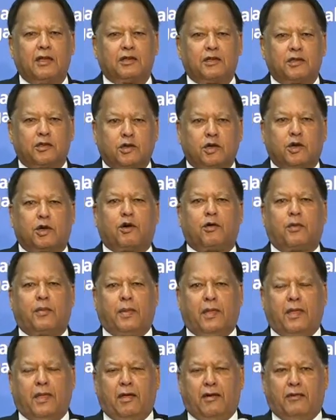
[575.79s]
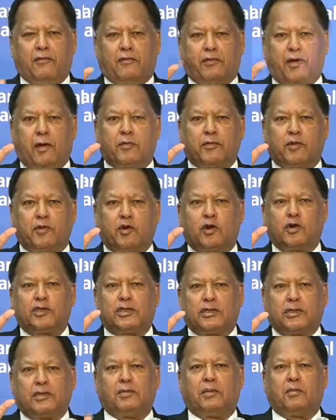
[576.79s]
So from
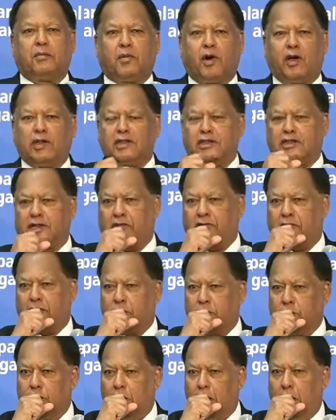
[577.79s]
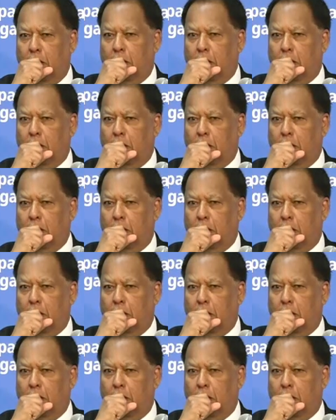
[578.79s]
those points of view,